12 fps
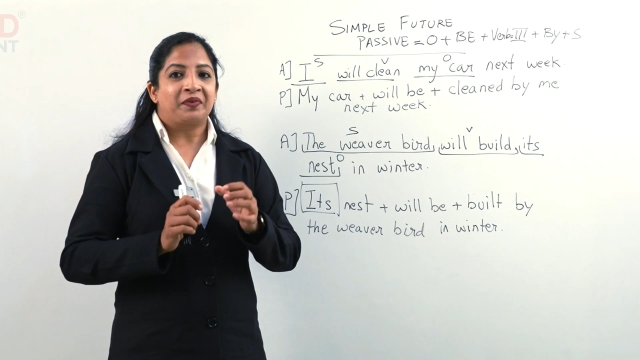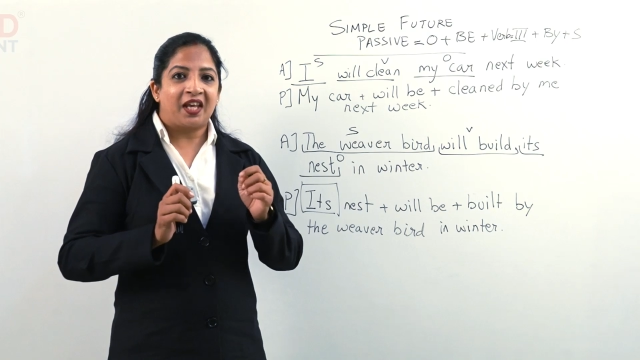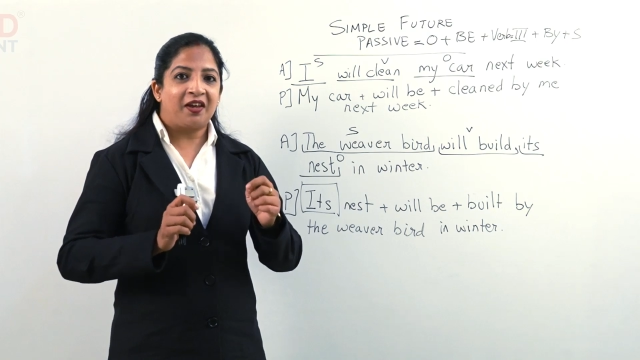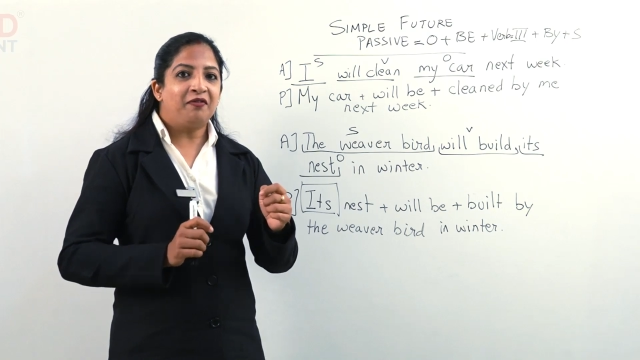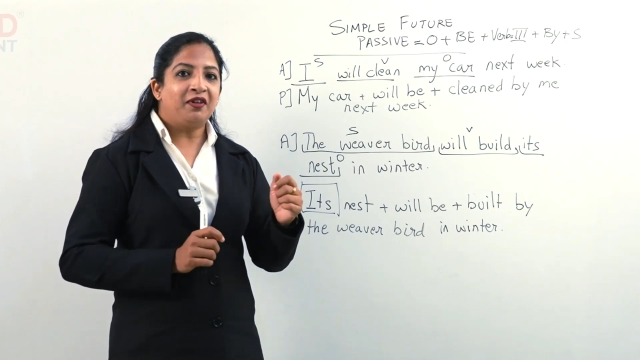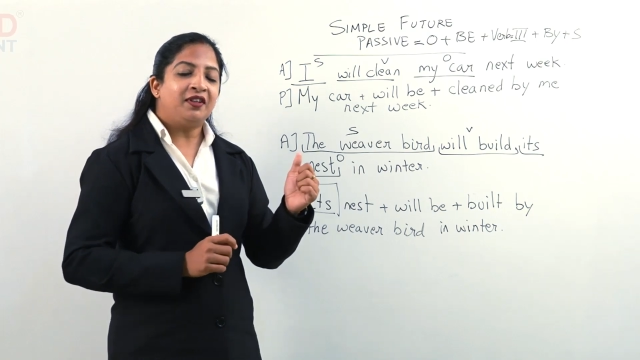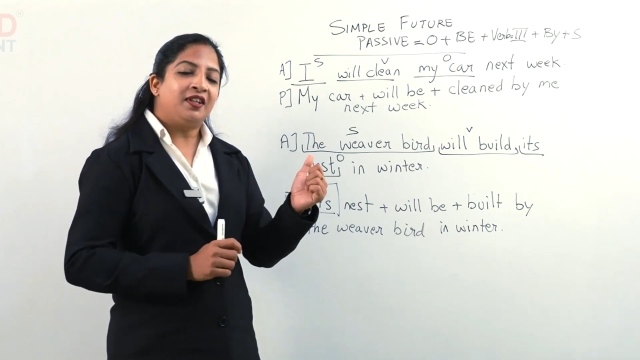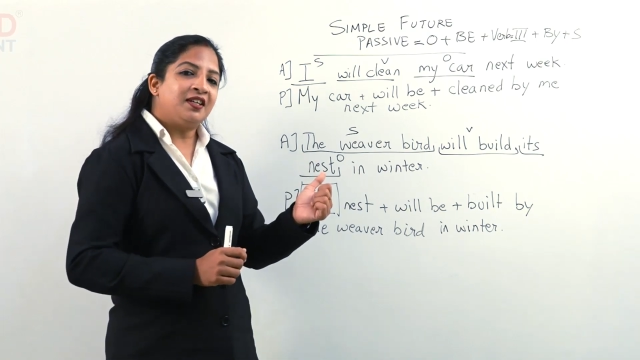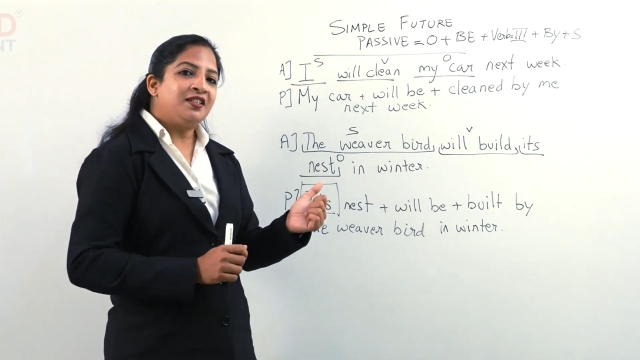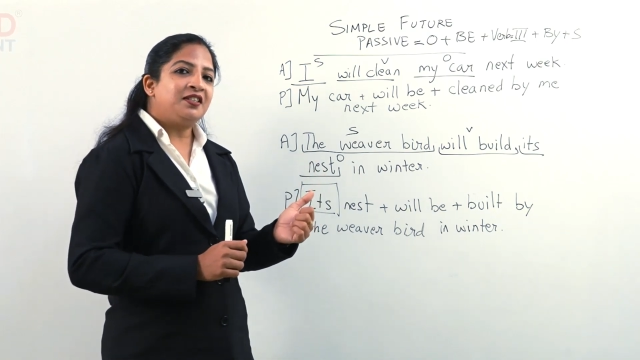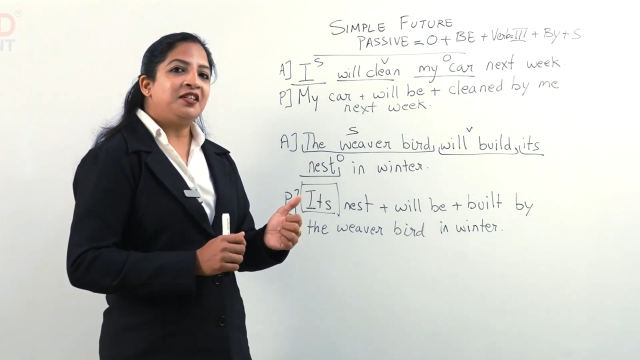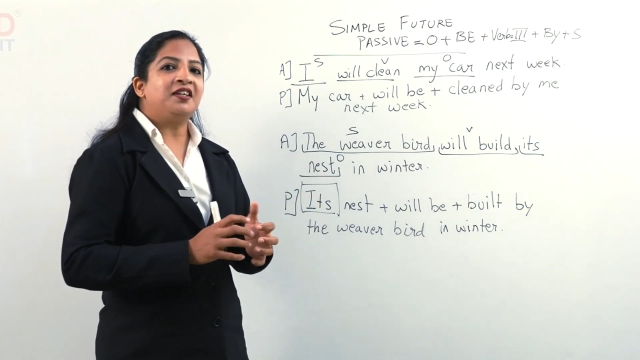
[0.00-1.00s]
Even
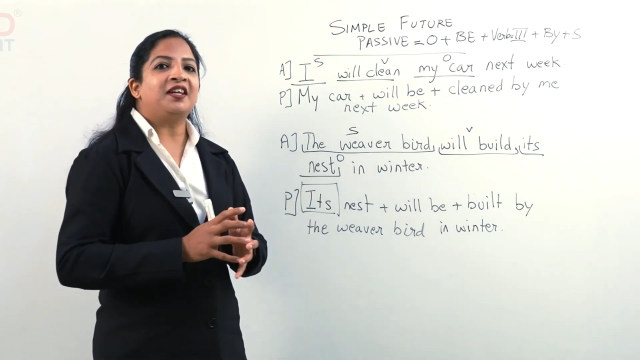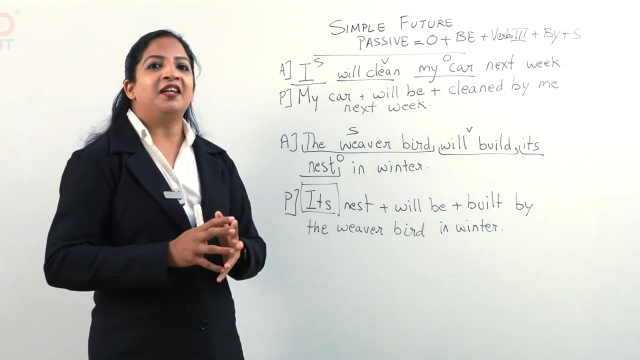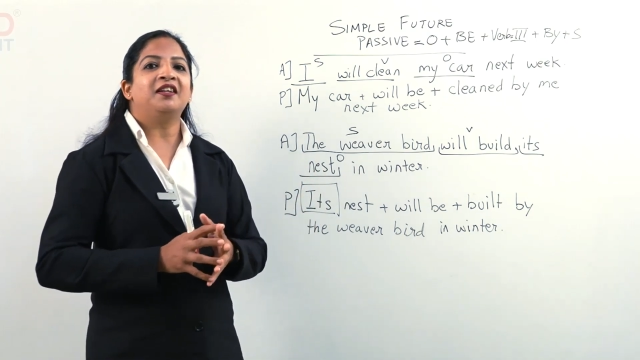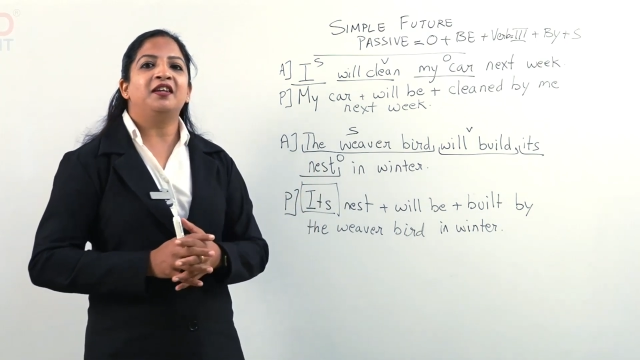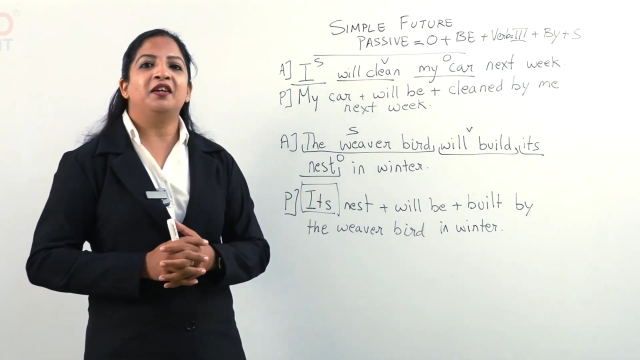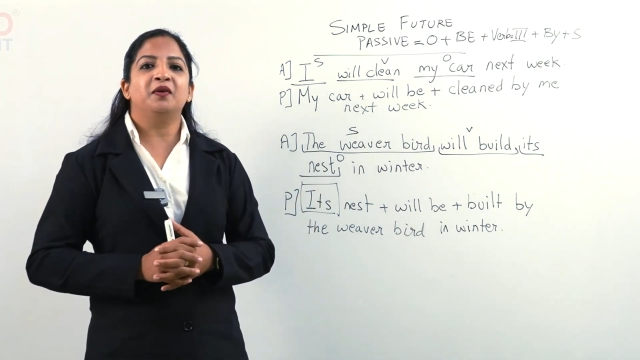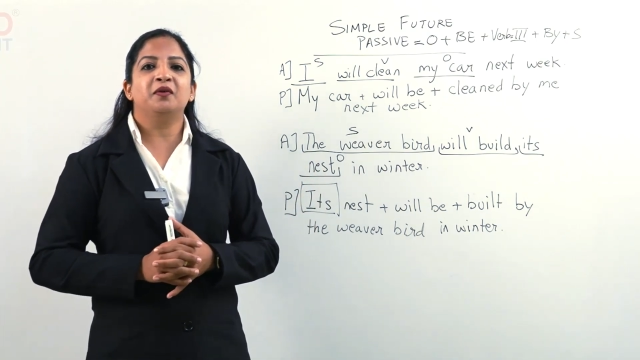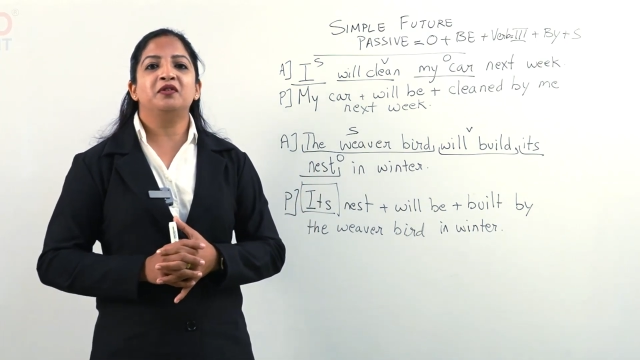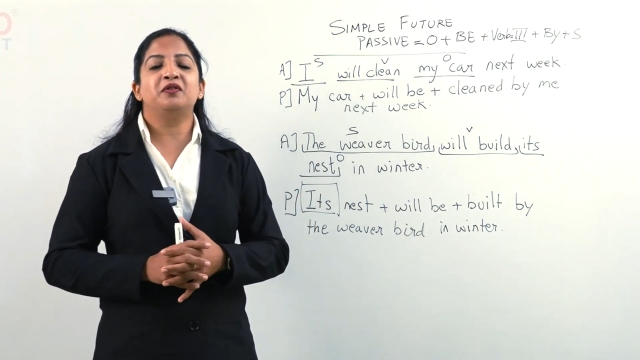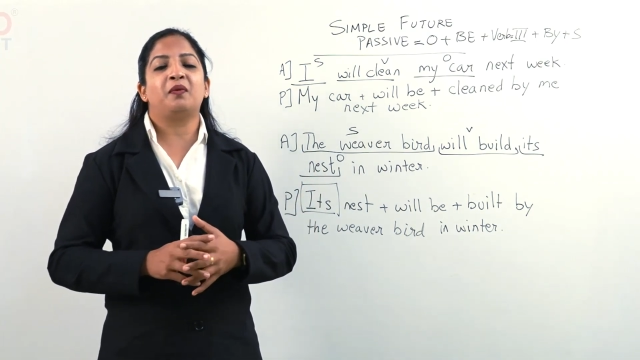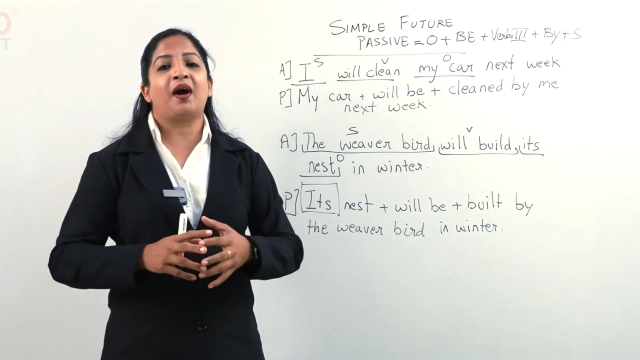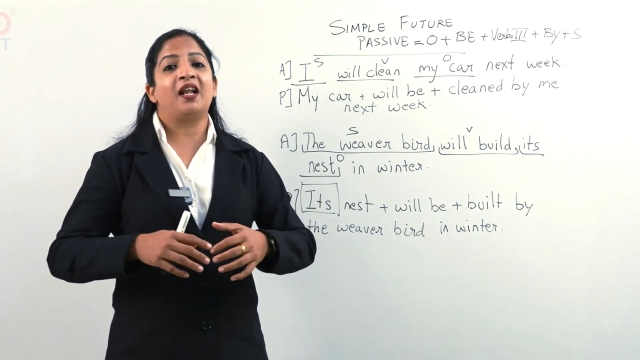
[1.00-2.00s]
this you can
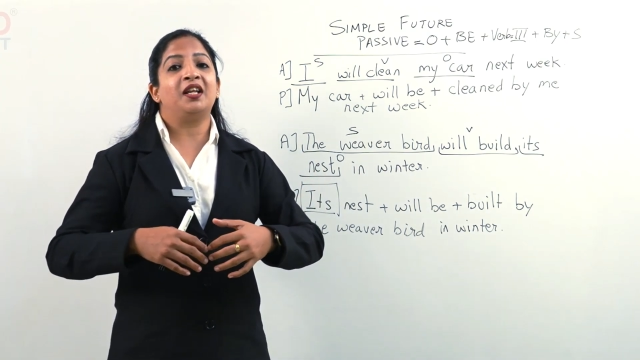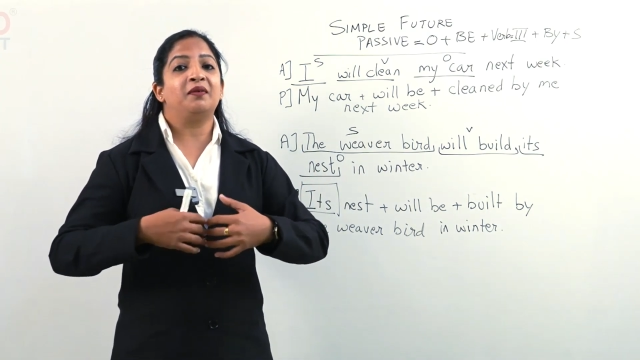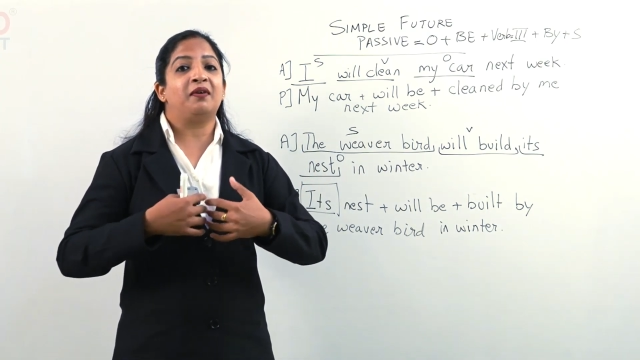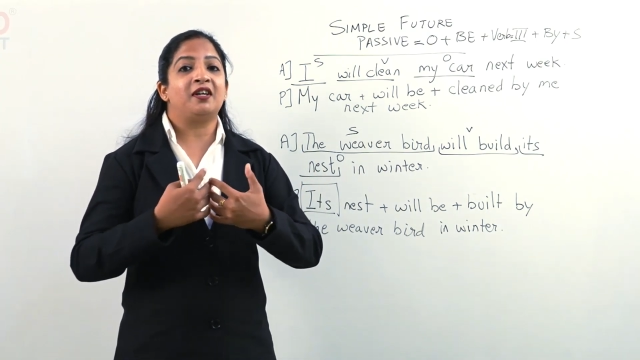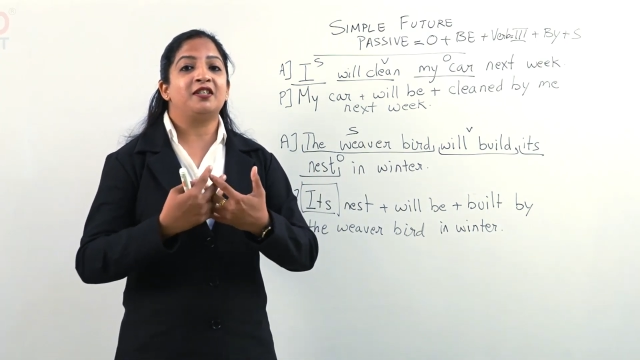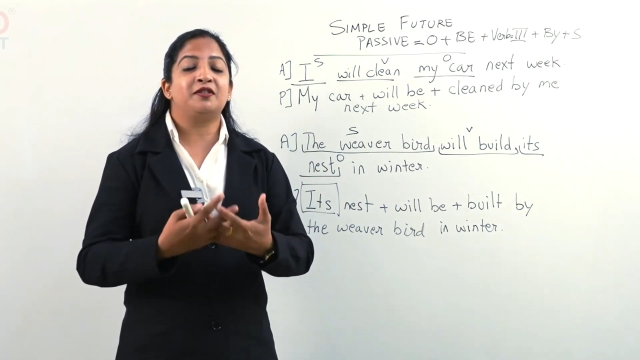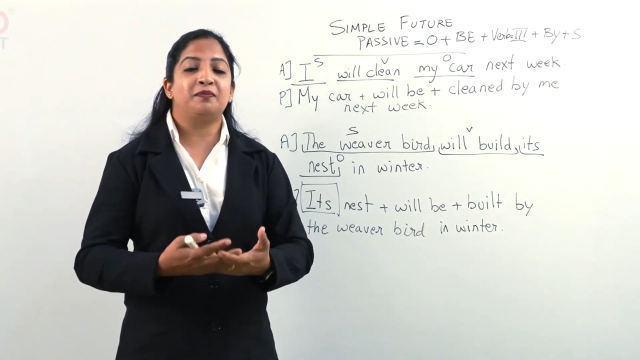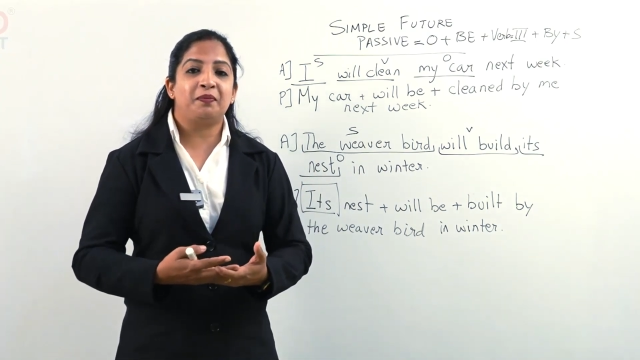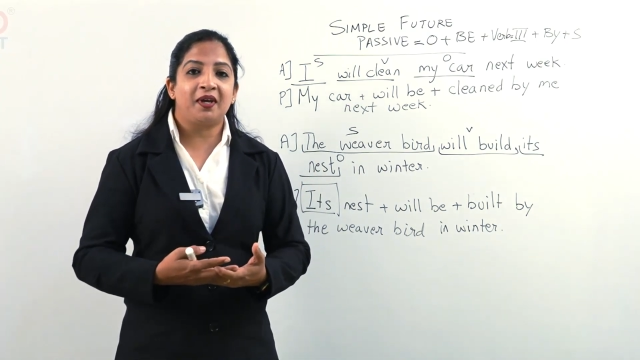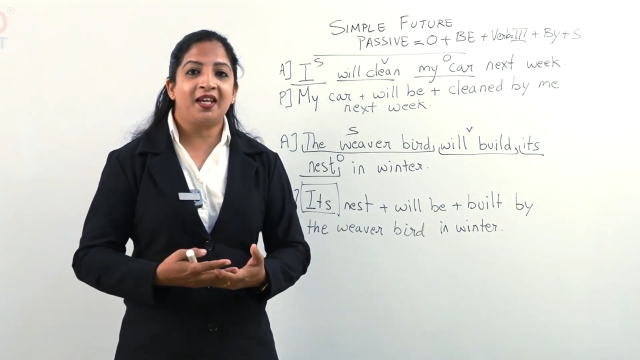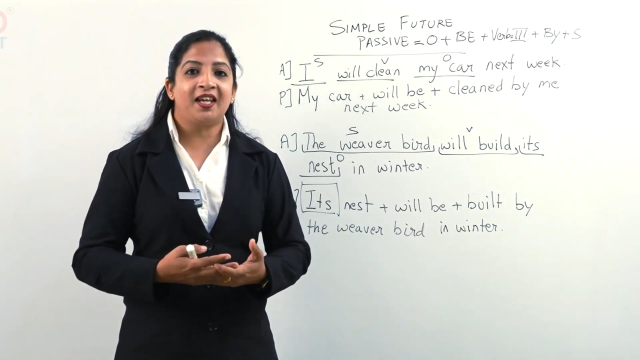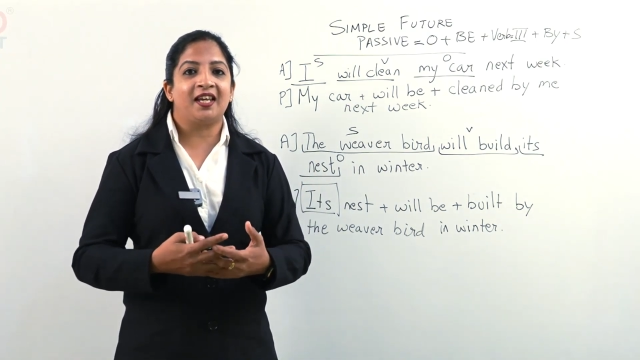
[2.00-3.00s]
use while you are
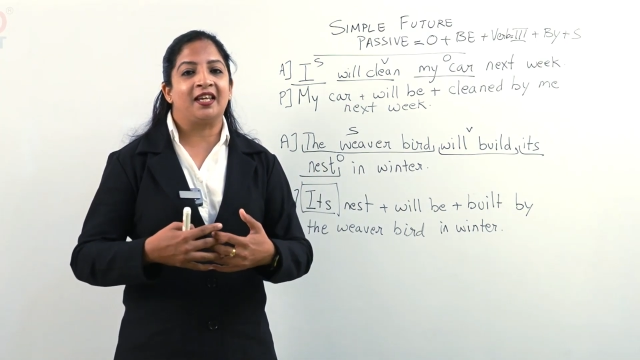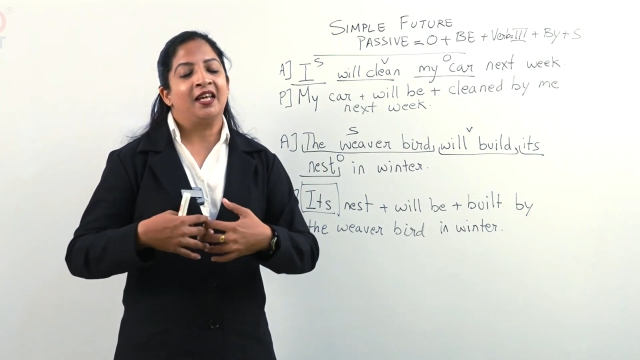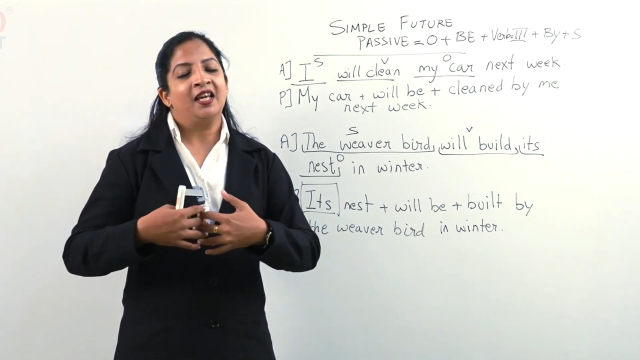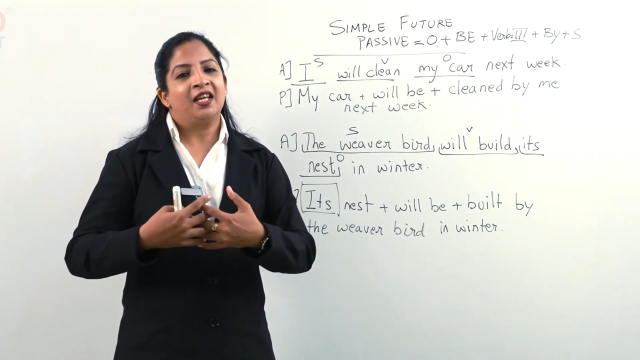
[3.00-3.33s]
speaking,